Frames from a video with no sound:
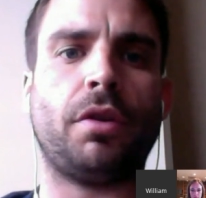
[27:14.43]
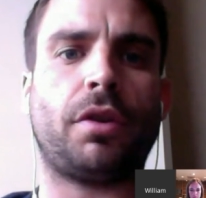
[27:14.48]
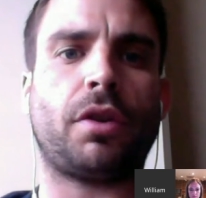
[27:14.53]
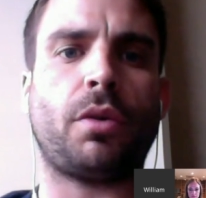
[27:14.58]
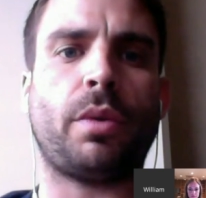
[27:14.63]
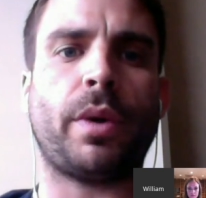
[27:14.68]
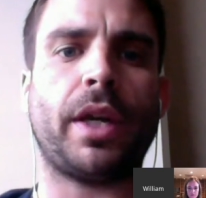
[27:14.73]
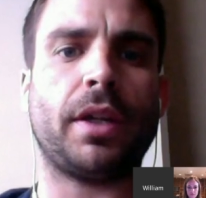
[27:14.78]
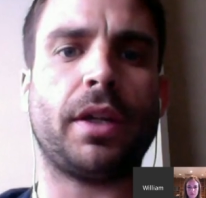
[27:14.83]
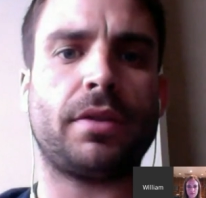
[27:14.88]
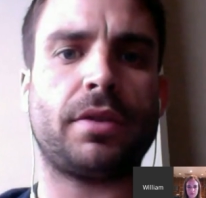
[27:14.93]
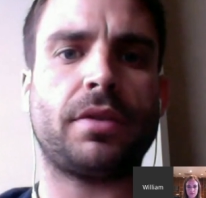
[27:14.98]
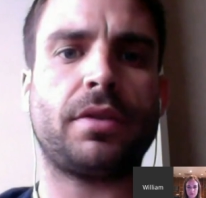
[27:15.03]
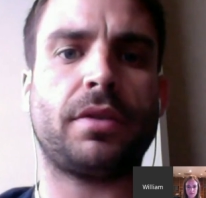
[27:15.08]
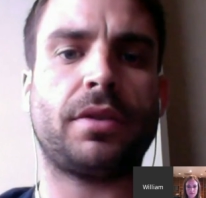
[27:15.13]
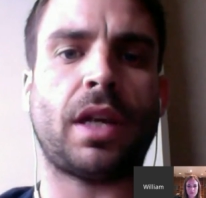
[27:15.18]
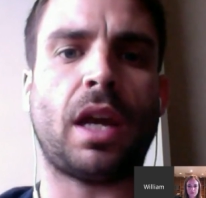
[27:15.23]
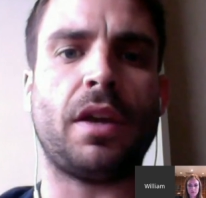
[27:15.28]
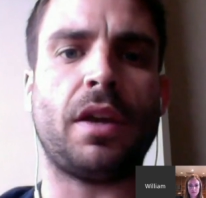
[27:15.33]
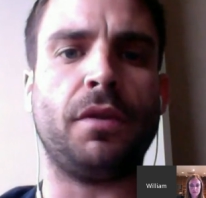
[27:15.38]

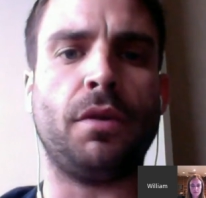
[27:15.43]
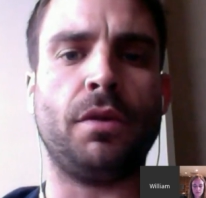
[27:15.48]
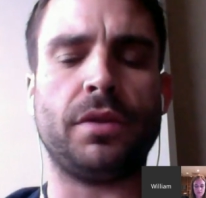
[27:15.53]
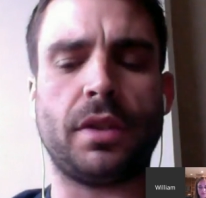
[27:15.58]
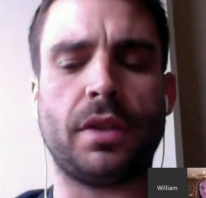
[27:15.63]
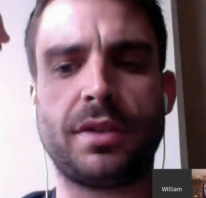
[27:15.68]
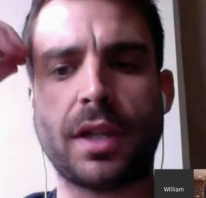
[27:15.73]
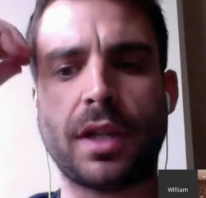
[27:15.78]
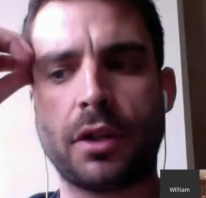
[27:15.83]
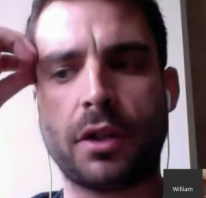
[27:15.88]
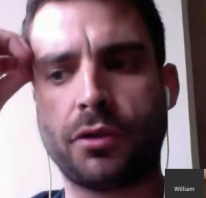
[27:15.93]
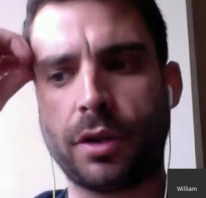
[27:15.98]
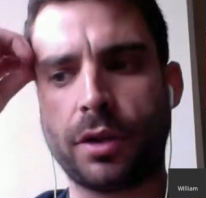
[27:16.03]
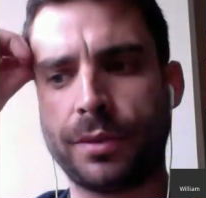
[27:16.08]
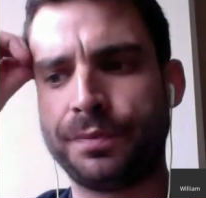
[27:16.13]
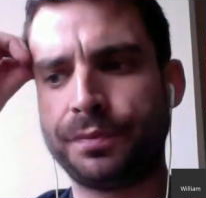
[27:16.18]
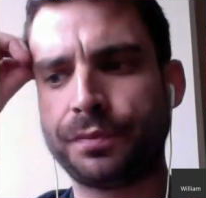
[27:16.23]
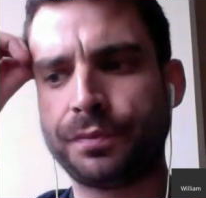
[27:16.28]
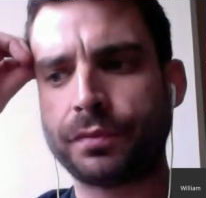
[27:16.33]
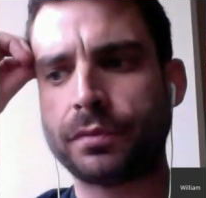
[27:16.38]
earthquakes, typhoons, etc.